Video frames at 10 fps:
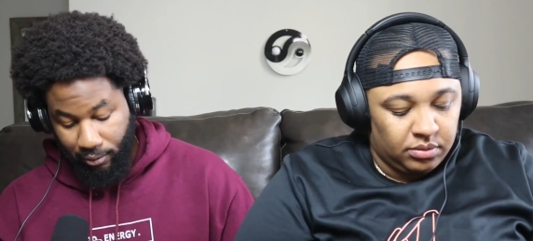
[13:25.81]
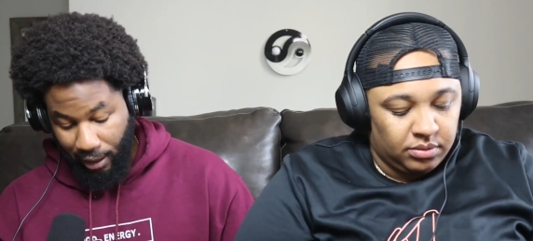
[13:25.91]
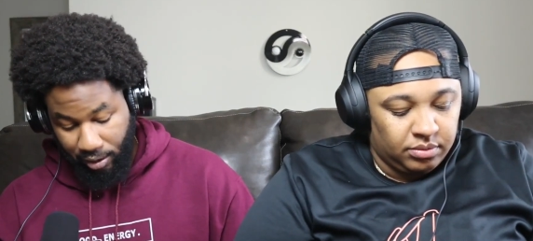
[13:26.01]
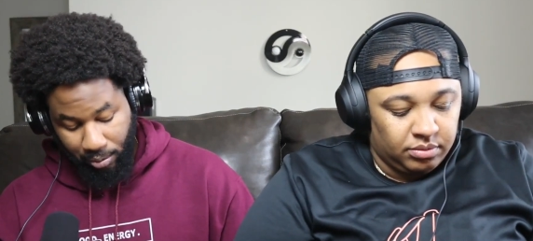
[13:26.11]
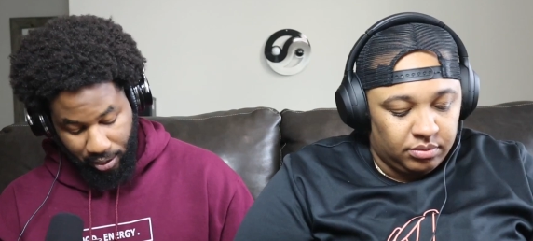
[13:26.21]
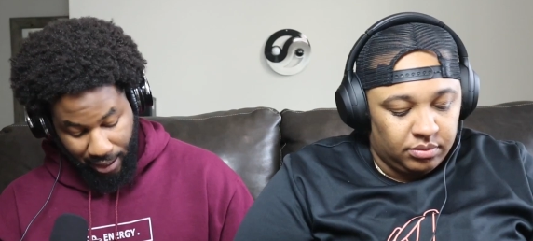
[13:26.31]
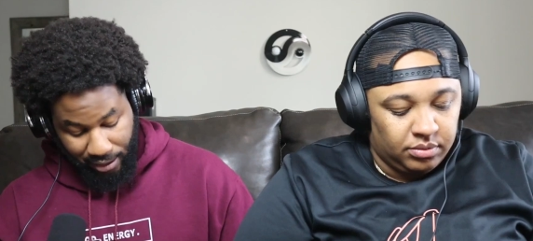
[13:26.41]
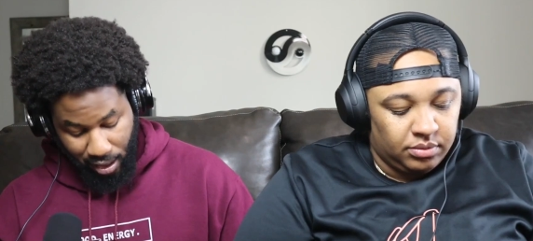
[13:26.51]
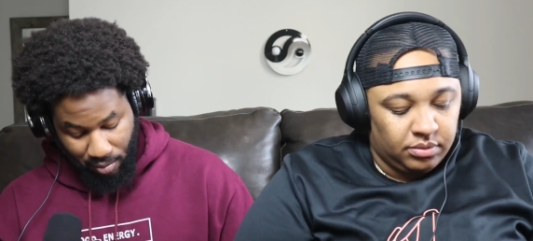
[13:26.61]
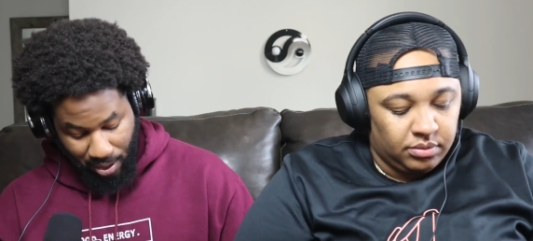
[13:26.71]
Speaker 1: That's what.
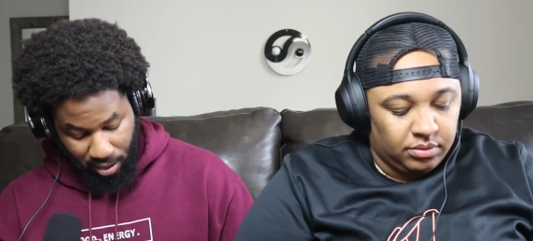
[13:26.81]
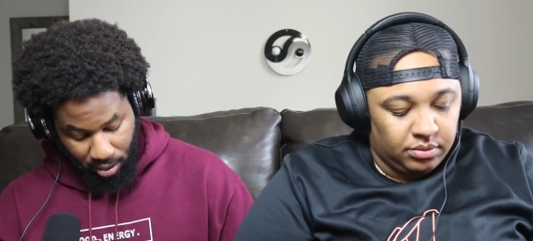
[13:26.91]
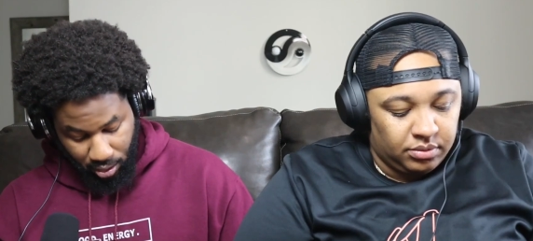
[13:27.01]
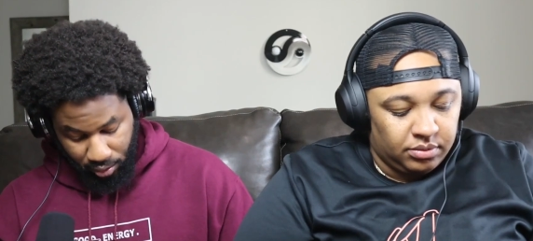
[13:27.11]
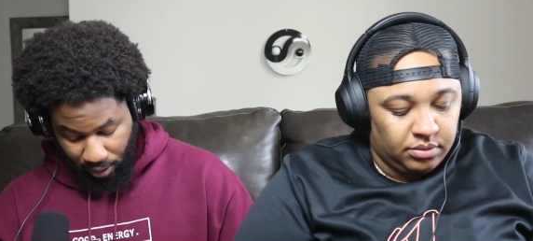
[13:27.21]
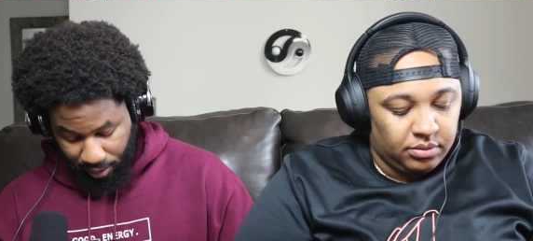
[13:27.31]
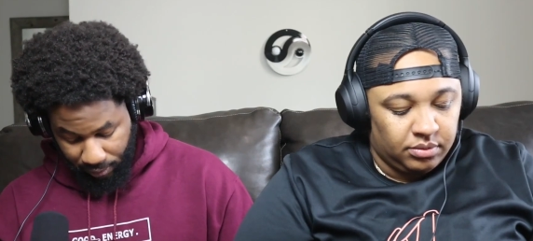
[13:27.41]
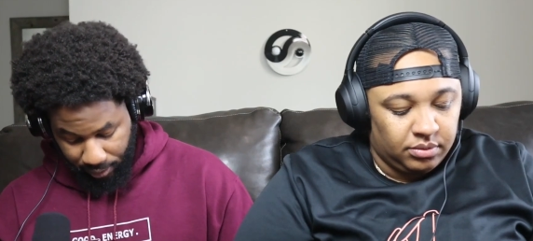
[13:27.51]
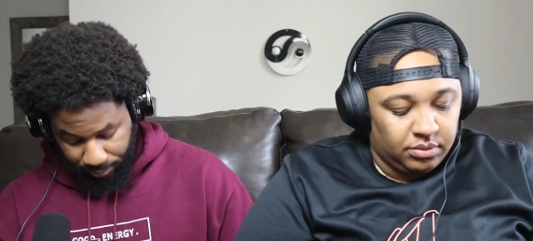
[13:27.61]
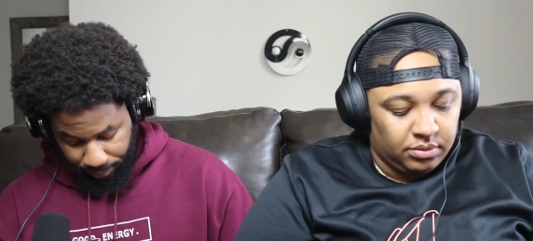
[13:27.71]
That's how you make your goals
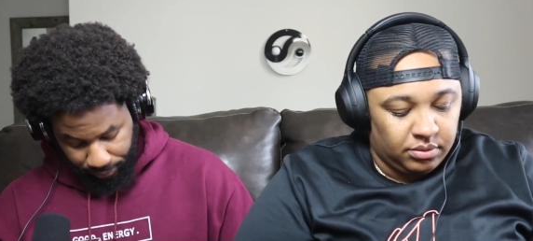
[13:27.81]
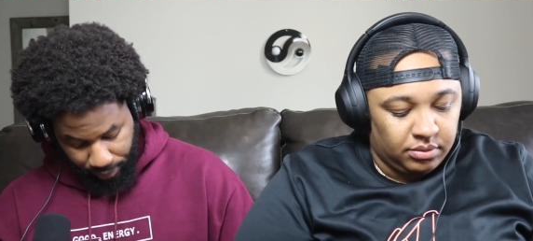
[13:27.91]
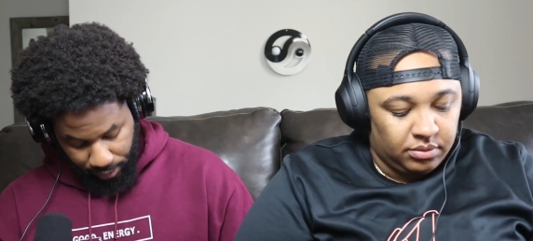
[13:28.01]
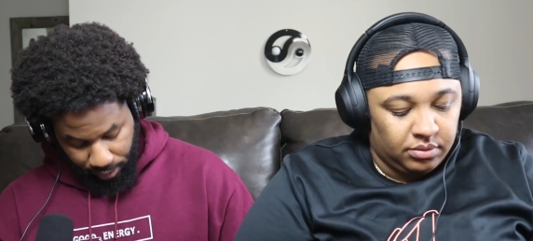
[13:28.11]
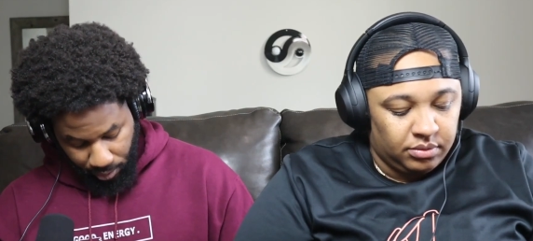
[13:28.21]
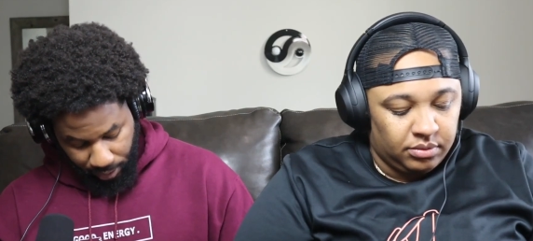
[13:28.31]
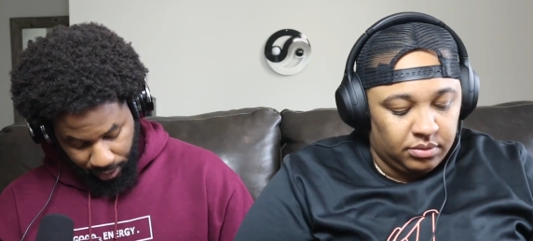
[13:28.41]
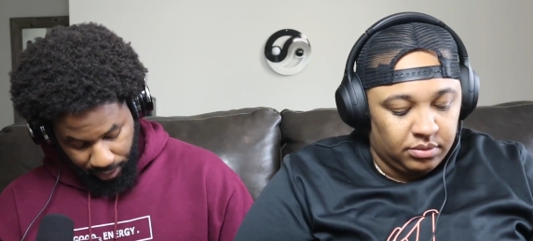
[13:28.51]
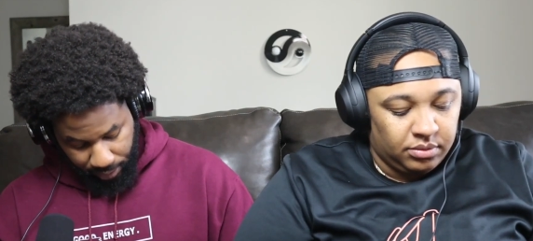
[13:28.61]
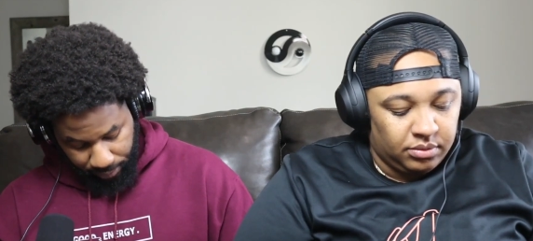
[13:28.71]
relevant. So,
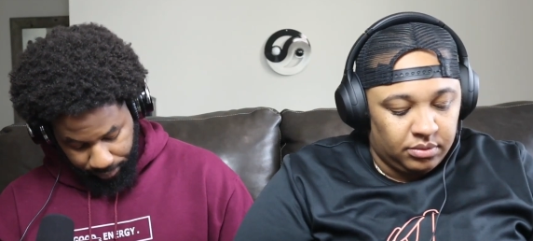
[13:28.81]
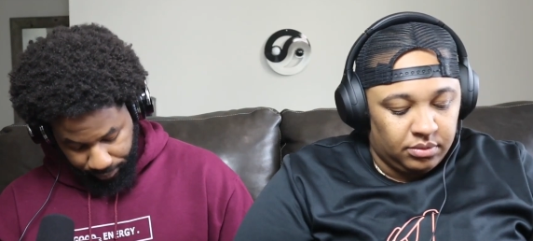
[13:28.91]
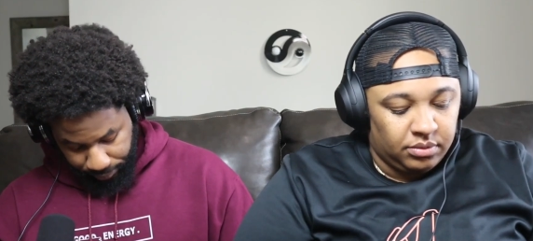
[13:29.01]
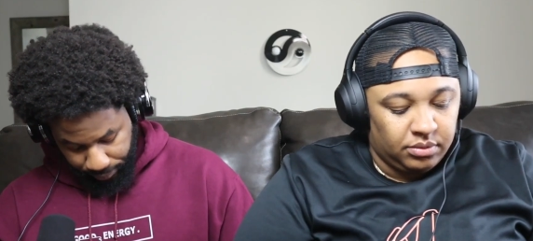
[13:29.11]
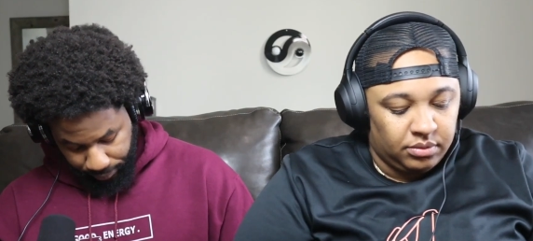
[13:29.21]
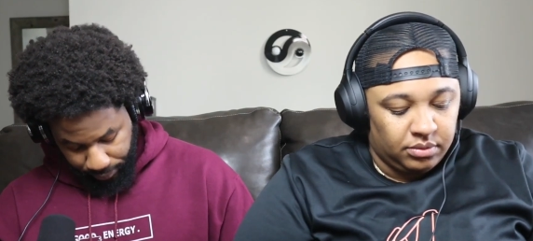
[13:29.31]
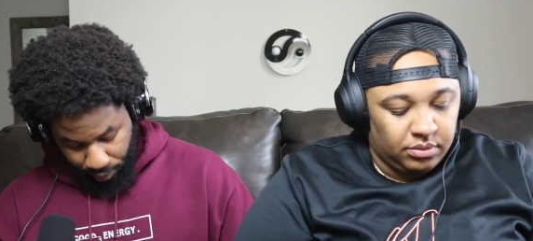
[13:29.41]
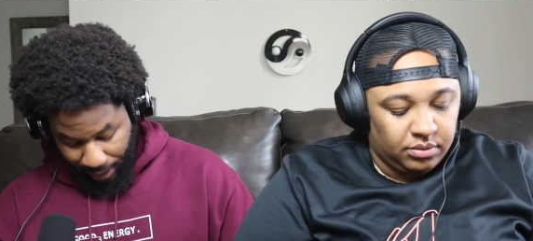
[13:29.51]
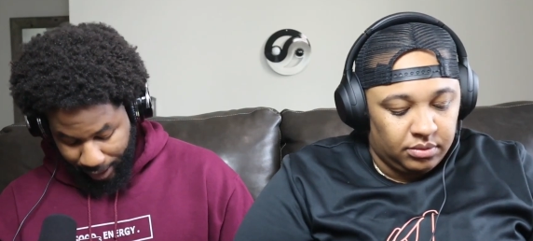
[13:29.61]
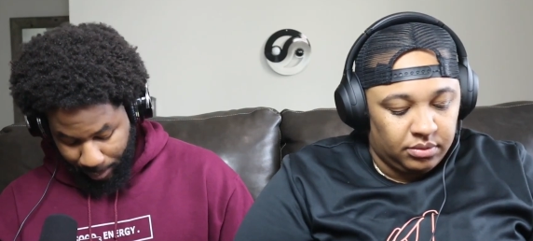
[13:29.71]
again,
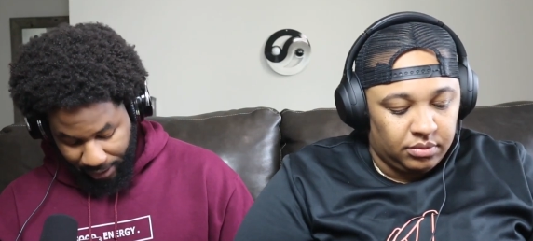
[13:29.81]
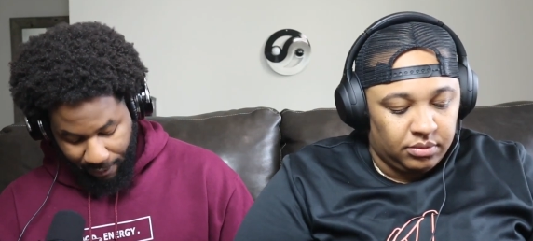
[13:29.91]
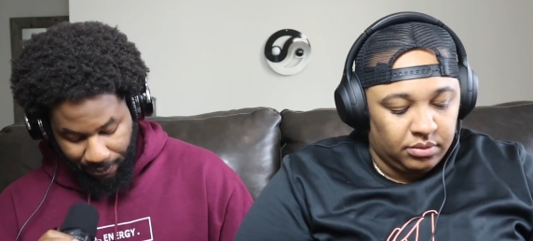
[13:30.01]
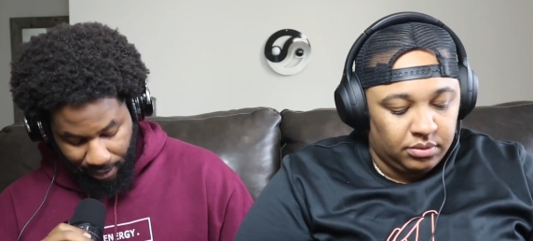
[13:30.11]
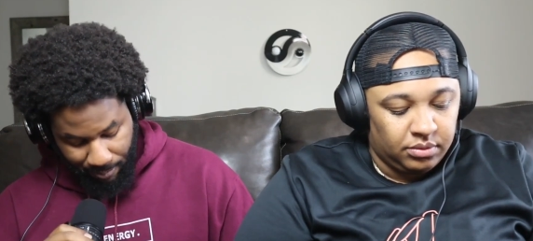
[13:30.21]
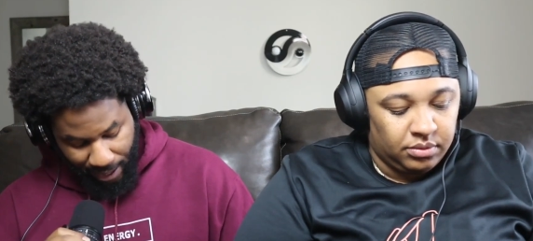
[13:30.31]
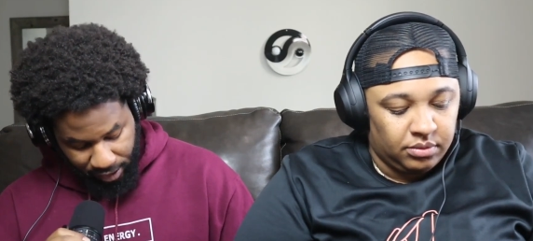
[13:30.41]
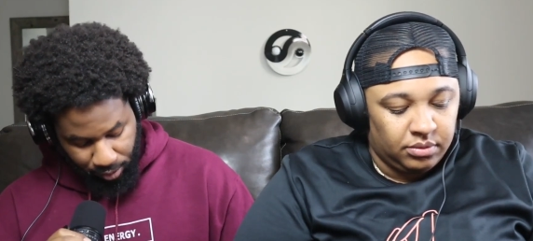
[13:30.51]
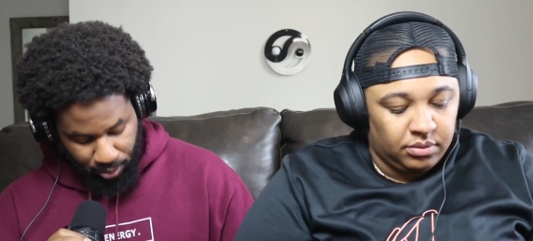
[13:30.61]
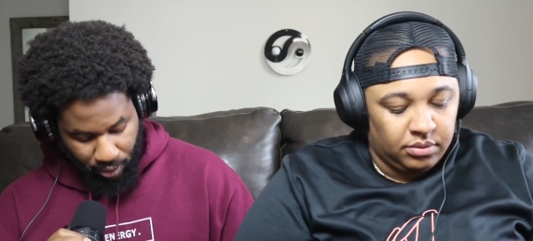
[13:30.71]
you got specific,
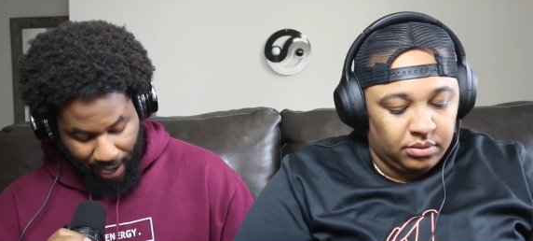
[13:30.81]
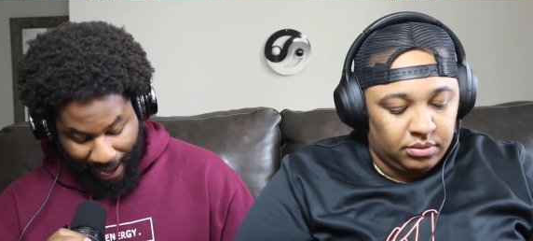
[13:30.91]
measurable,